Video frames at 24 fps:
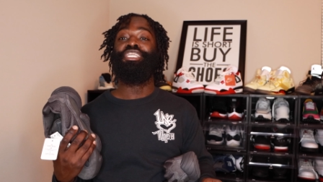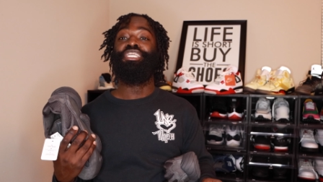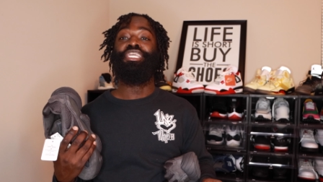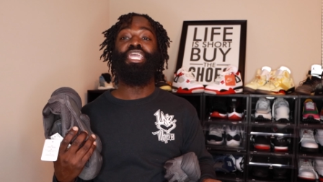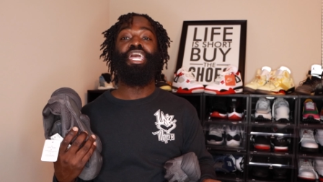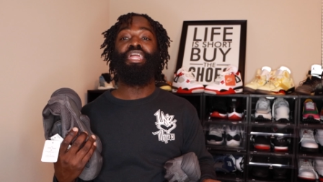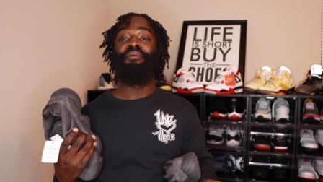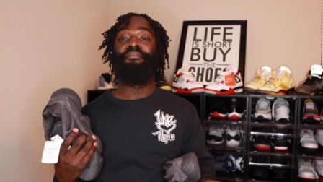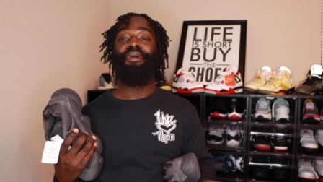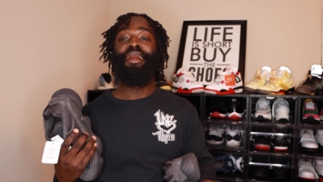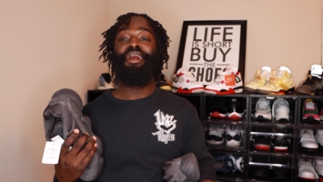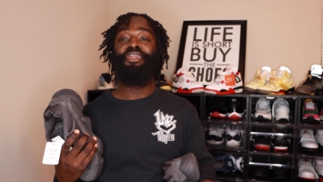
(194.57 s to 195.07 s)

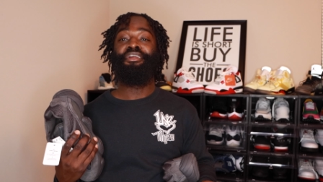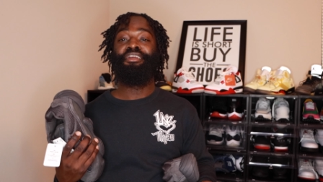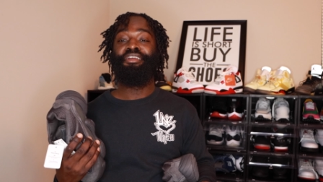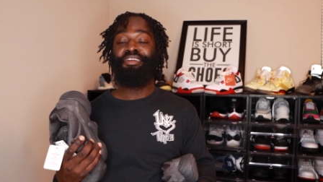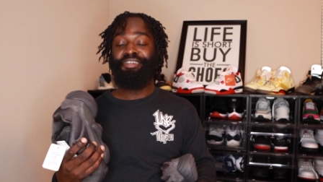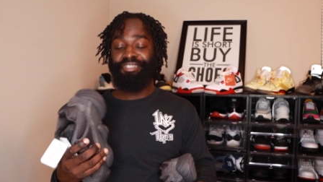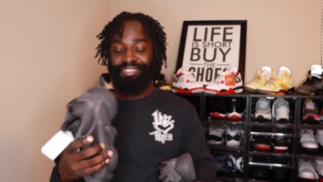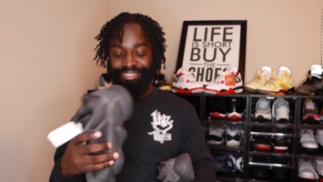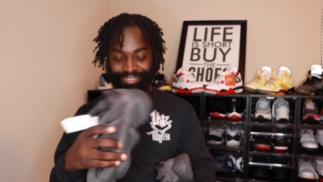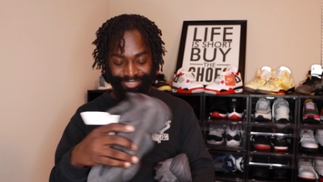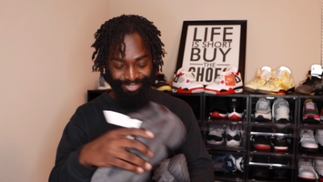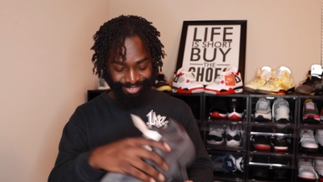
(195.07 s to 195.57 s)
Get them out of
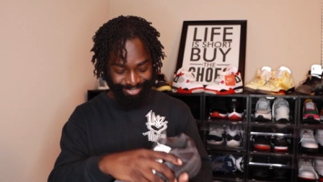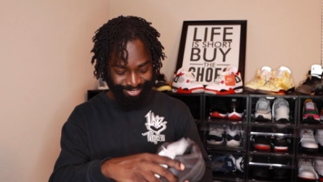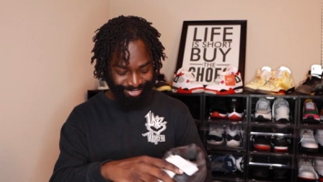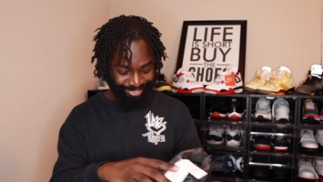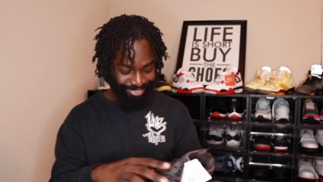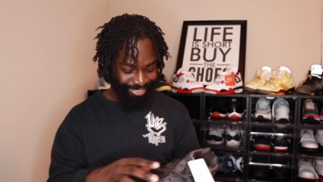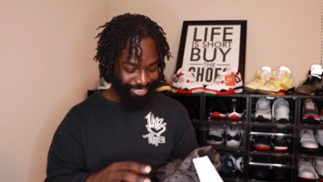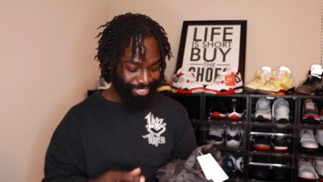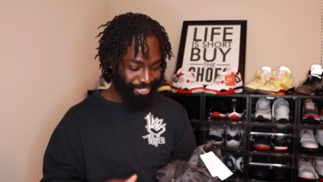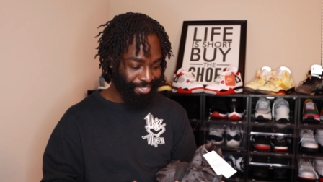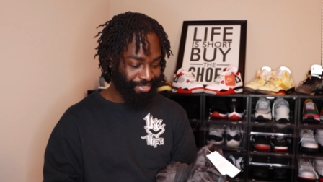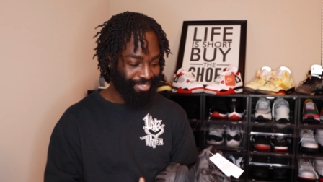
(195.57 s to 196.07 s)
here.
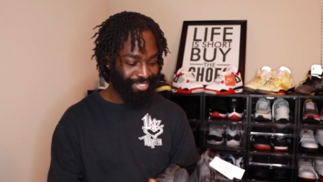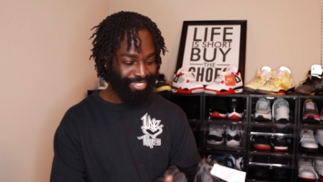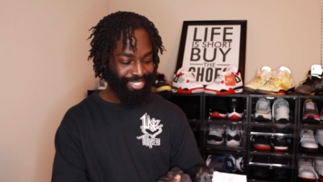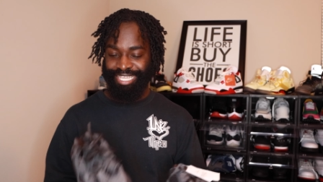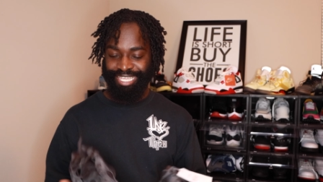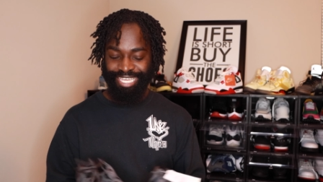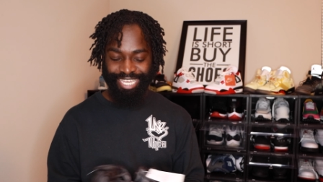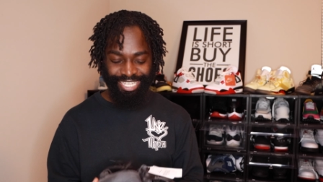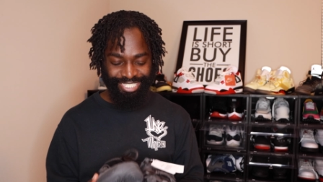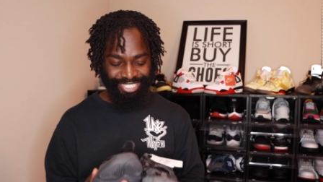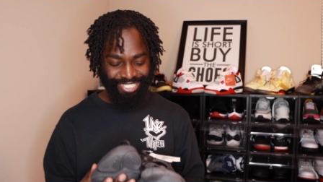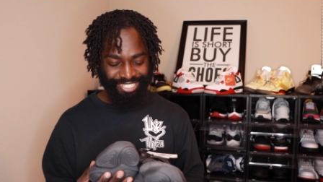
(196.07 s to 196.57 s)
So
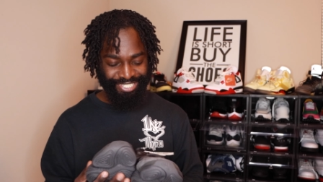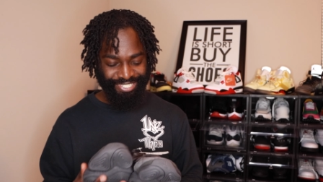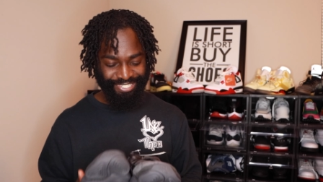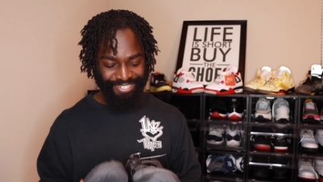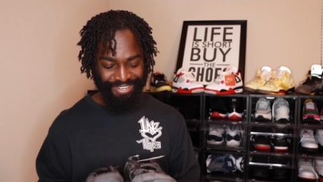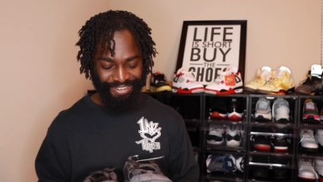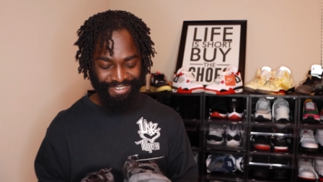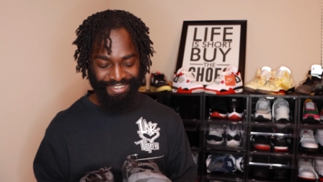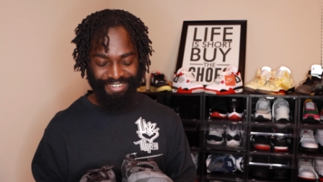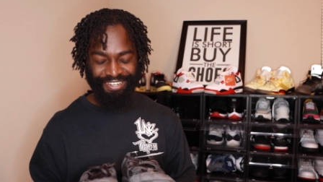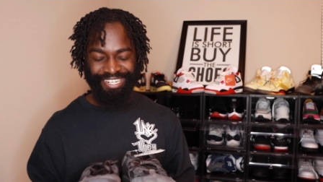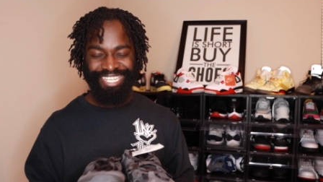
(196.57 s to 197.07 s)
yes
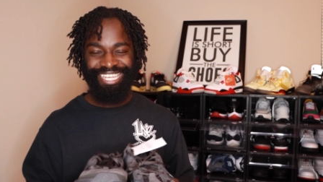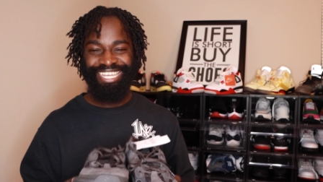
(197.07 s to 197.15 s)
sir,